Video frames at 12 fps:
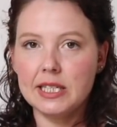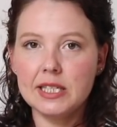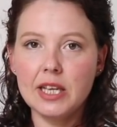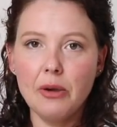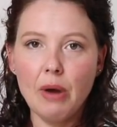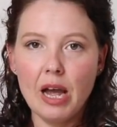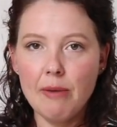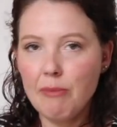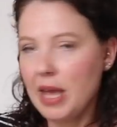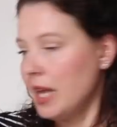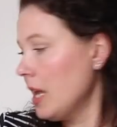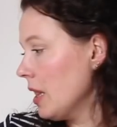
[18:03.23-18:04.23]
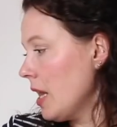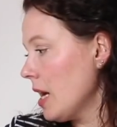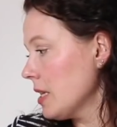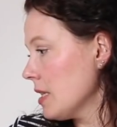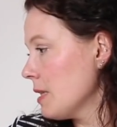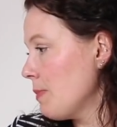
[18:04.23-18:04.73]
So I'm making
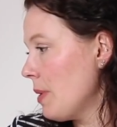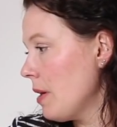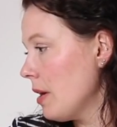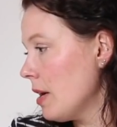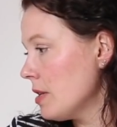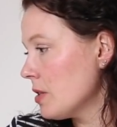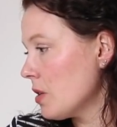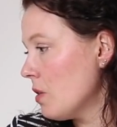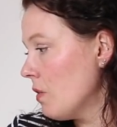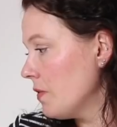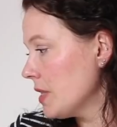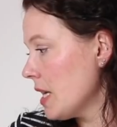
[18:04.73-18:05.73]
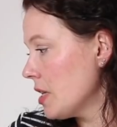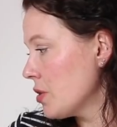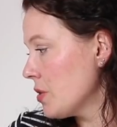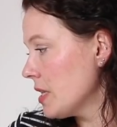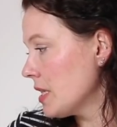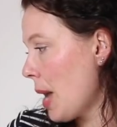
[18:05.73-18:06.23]
that as part of
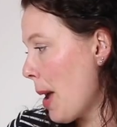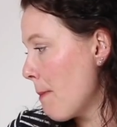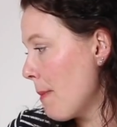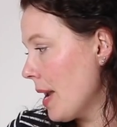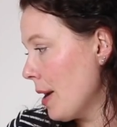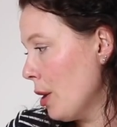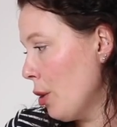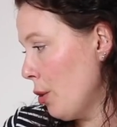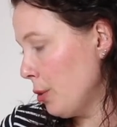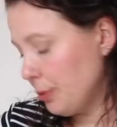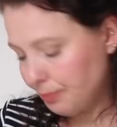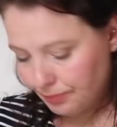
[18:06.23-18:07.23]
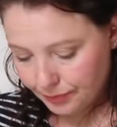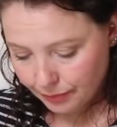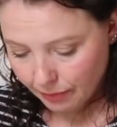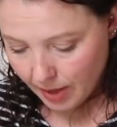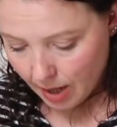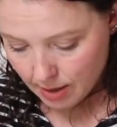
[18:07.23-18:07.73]
Sandra's make along,
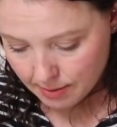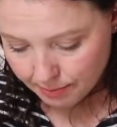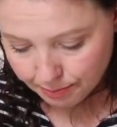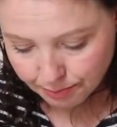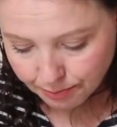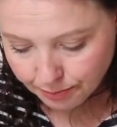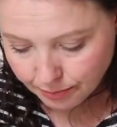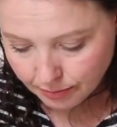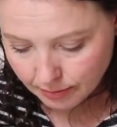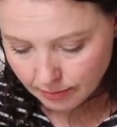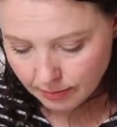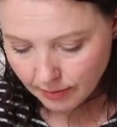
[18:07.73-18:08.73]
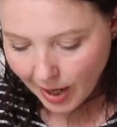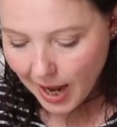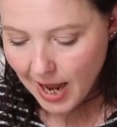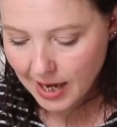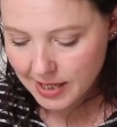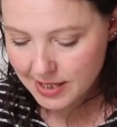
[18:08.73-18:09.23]
and
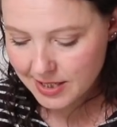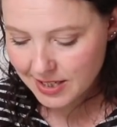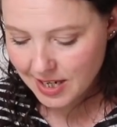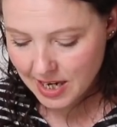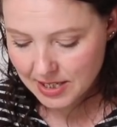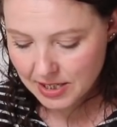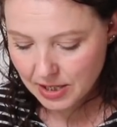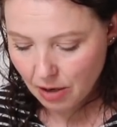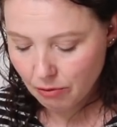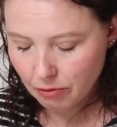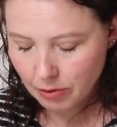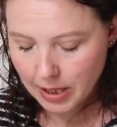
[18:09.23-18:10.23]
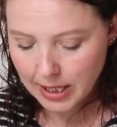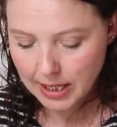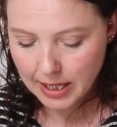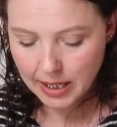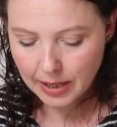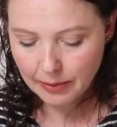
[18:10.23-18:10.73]
it's a
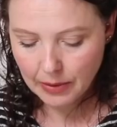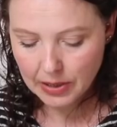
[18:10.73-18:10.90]
really